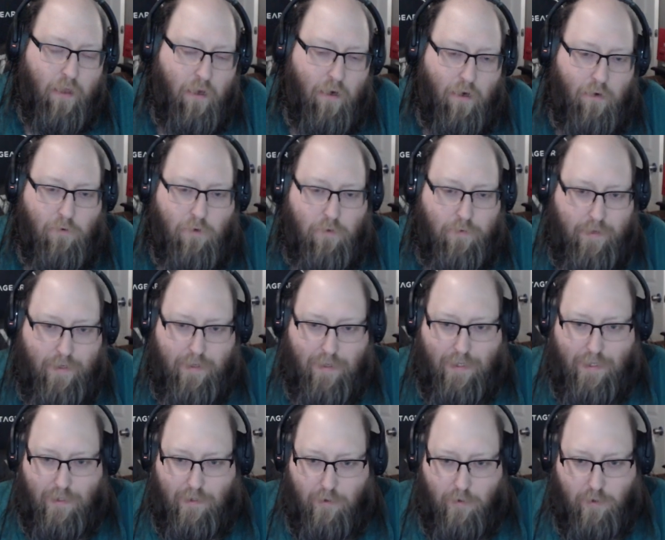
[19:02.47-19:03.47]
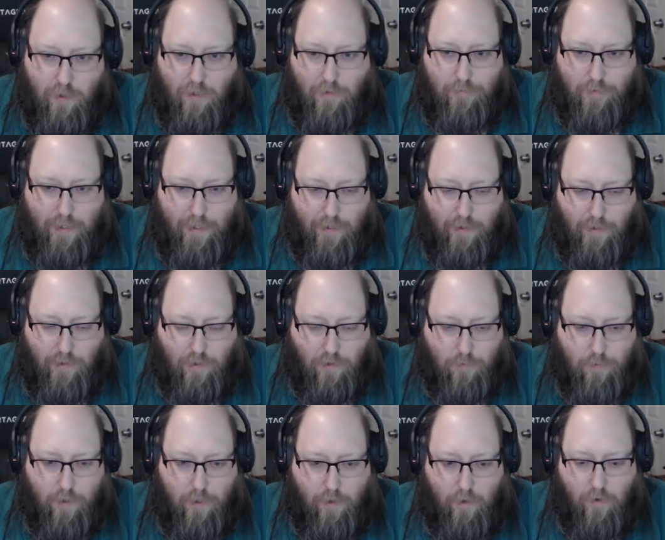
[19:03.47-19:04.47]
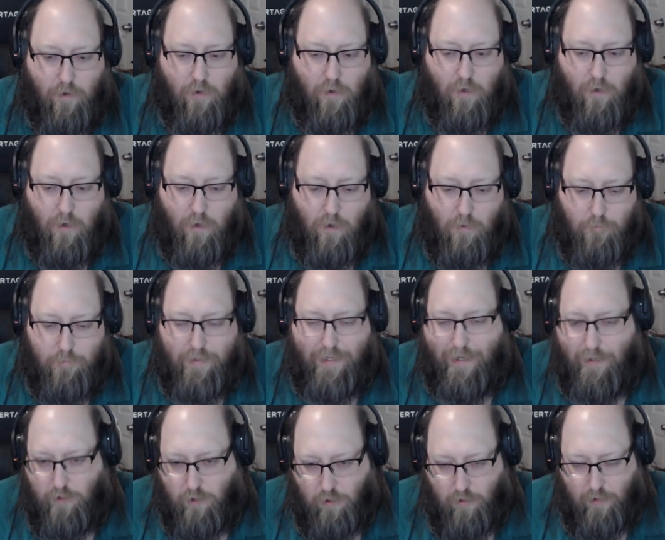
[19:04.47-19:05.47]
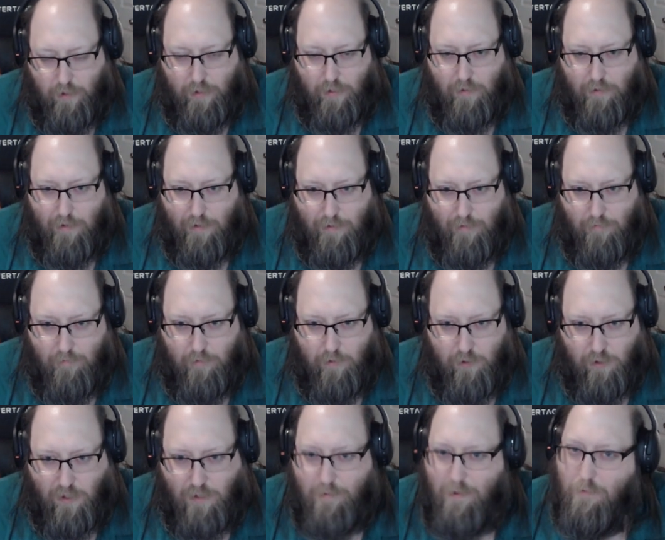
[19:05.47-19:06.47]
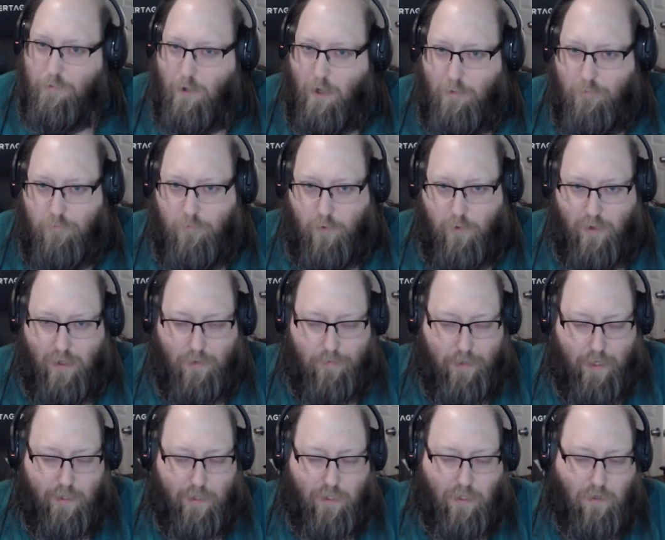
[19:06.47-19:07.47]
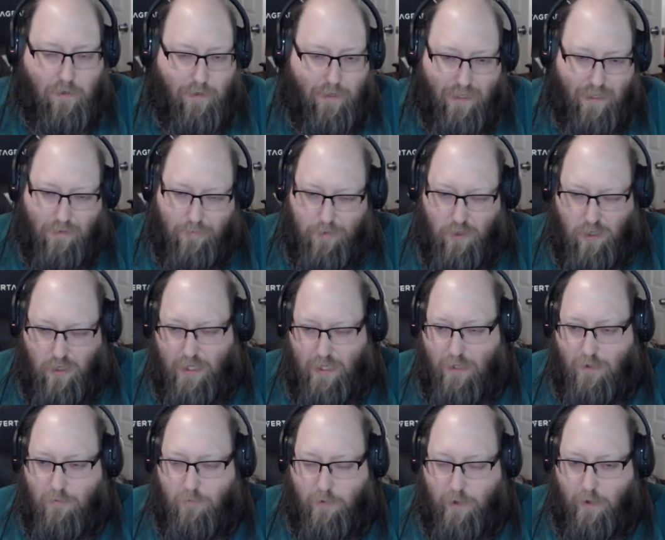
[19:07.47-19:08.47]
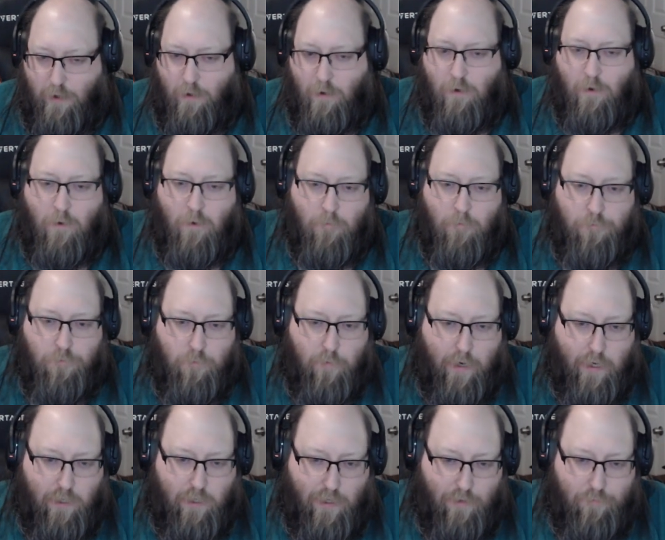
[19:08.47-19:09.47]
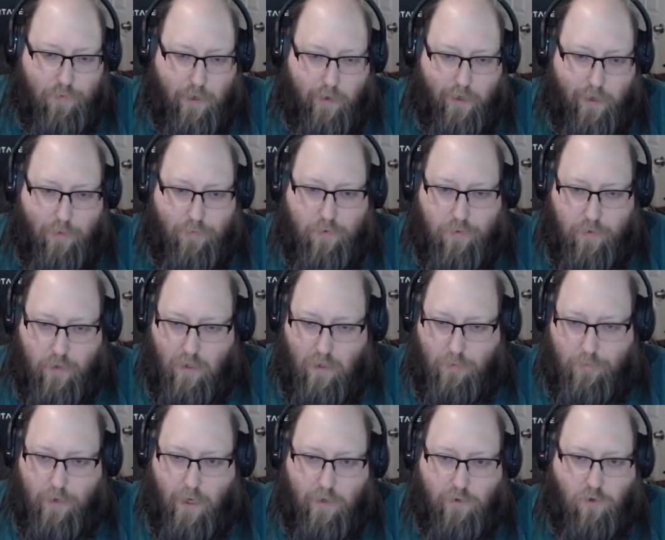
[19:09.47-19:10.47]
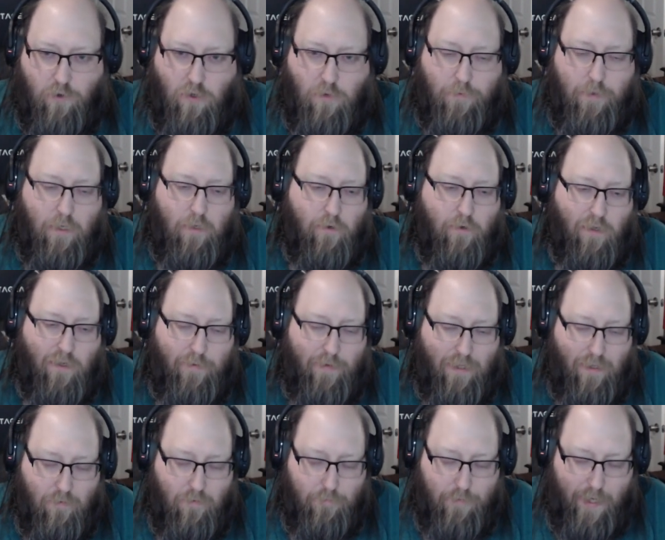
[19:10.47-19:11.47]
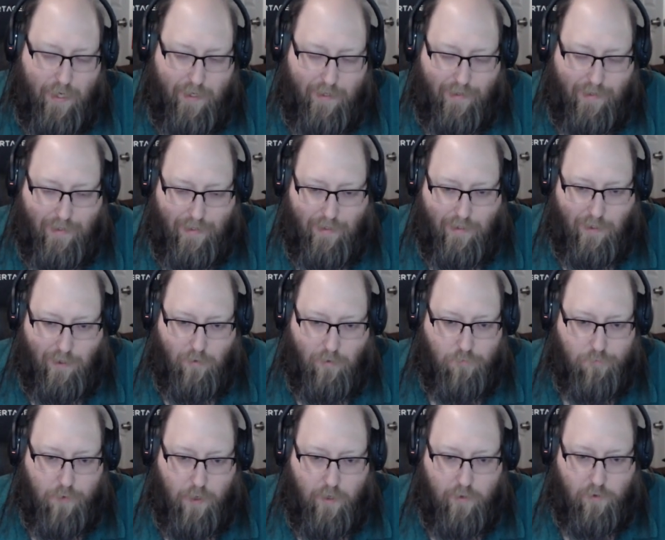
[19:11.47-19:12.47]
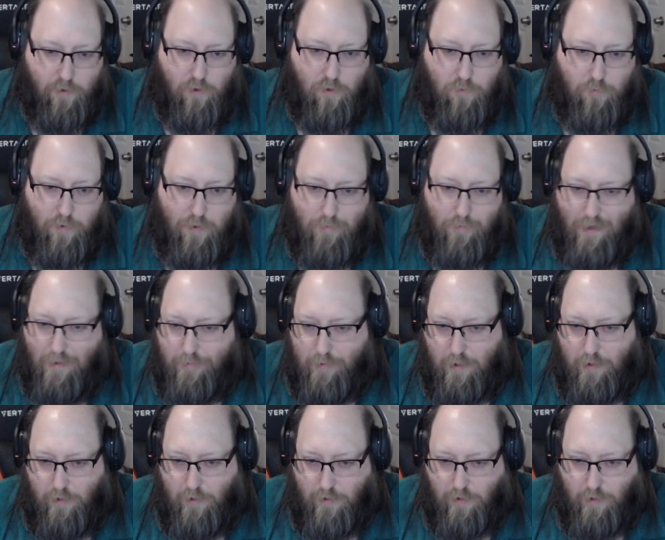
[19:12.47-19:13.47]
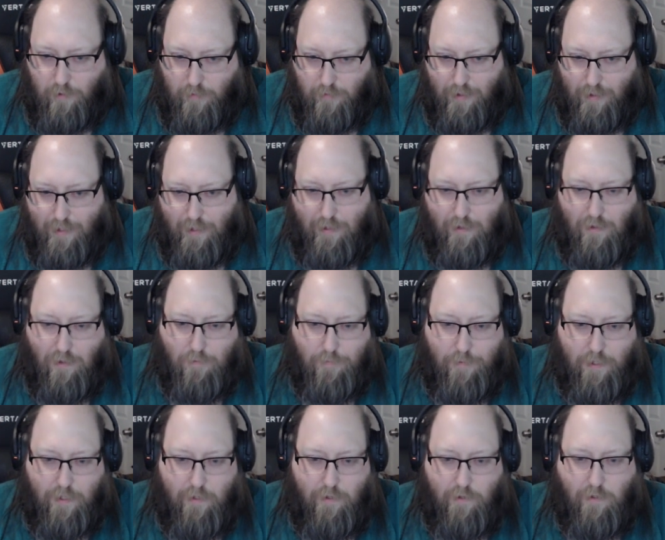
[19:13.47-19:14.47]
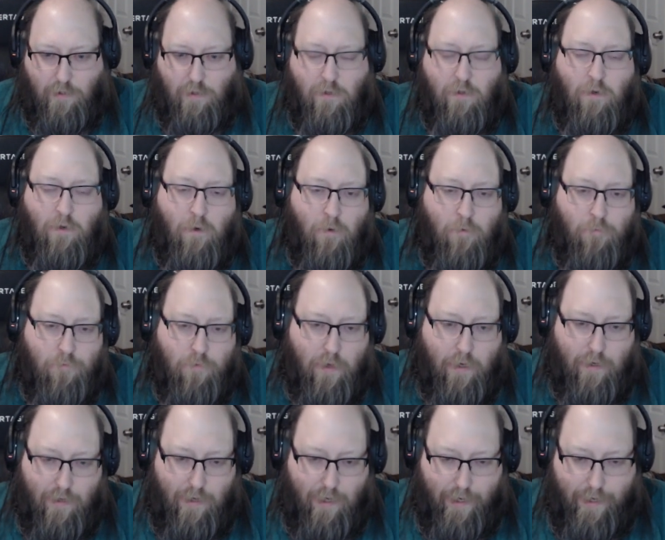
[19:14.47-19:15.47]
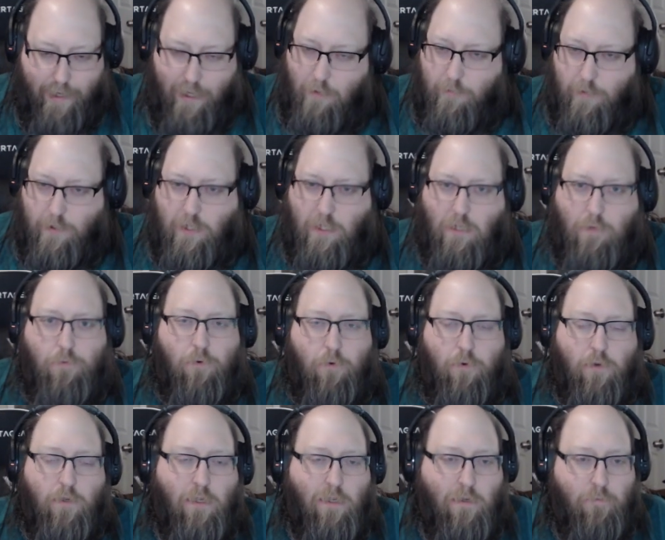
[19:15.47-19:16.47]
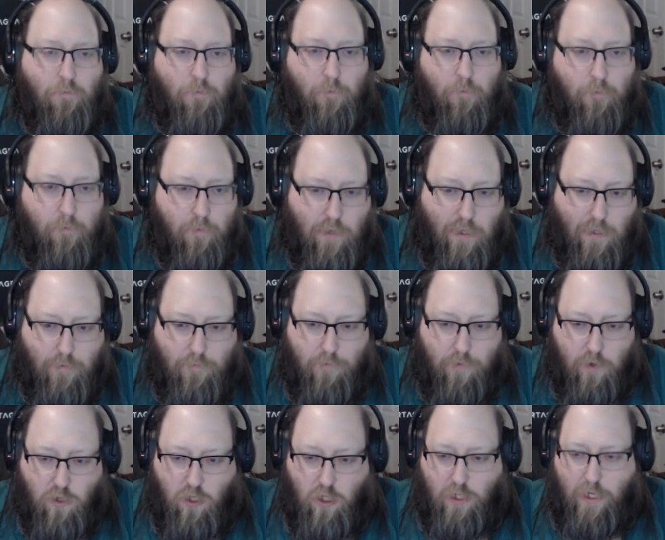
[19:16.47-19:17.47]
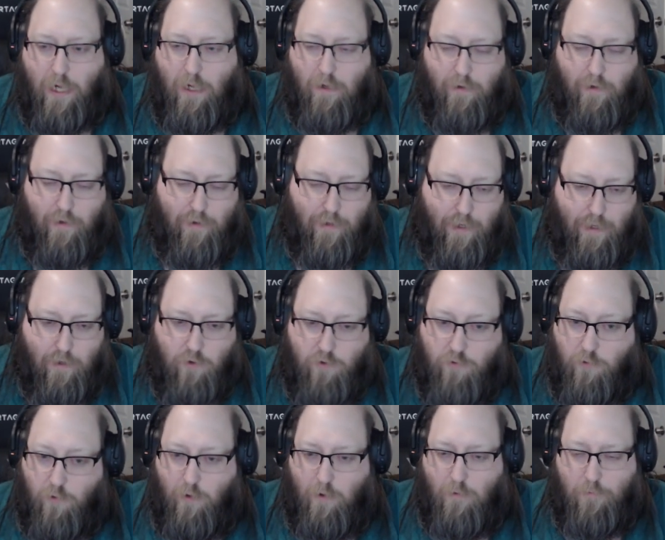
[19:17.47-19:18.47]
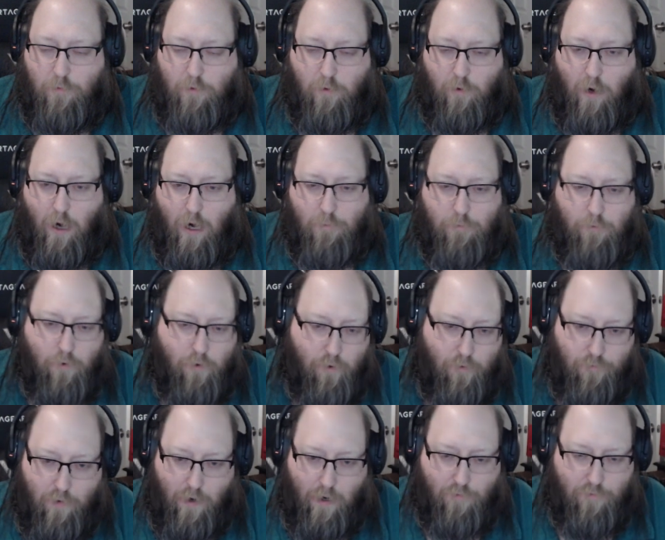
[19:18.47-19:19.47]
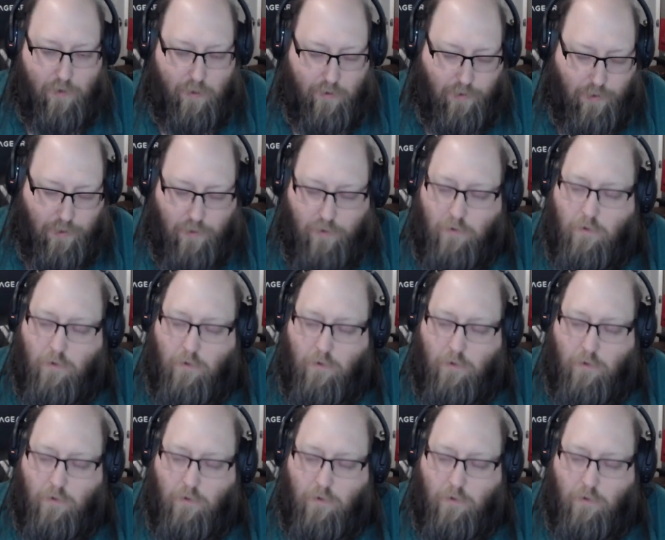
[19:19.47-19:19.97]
Which means that there are some cases where potentially, it used to be a problem more in the past, not so much now, where we actually have parity between all the browsers, but it used to be in the past that certain browsers wouldn't be able to do certain things because, IE wouldn't support some functionality that Chrome or Opera or Firefox did.